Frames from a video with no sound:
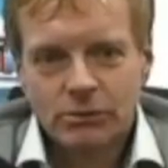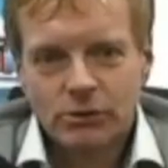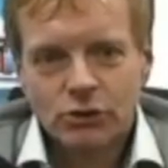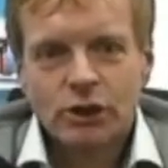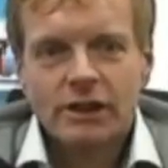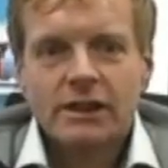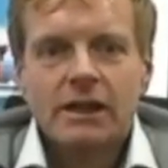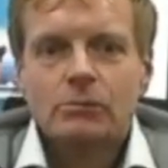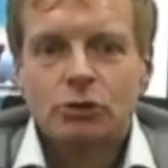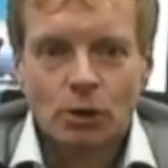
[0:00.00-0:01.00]
don't want your trailing
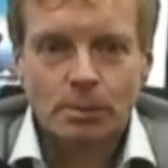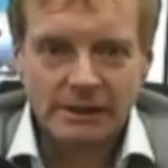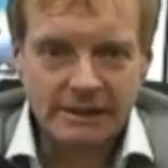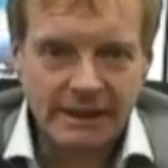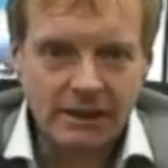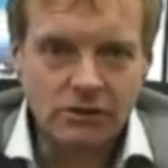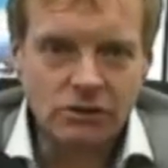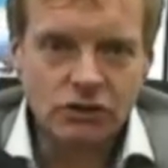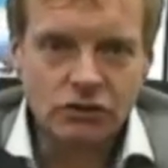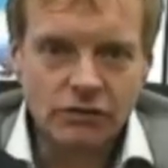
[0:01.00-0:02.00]
arm dropping down
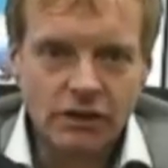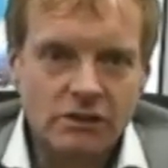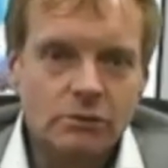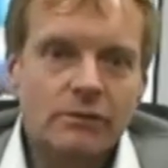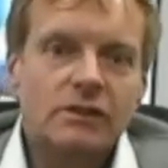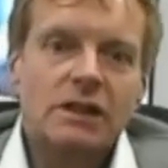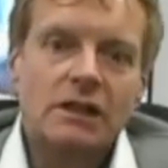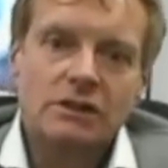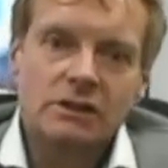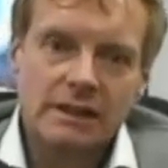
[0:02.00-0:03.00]
too far. So if it
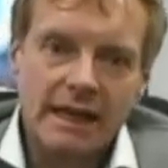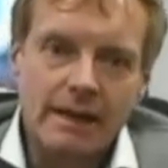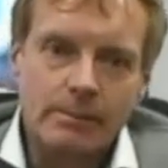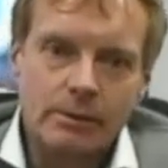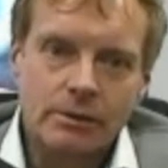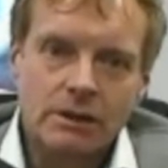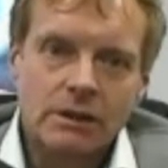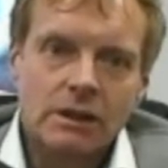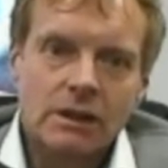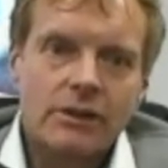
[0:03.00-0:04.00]
does snap,
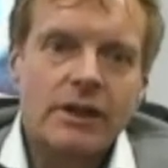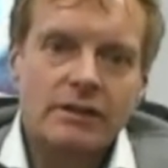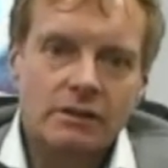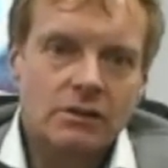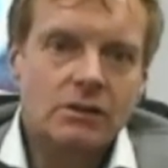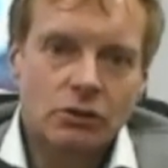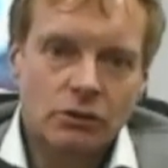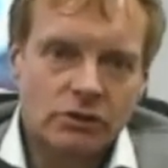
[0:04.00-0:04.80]
then you're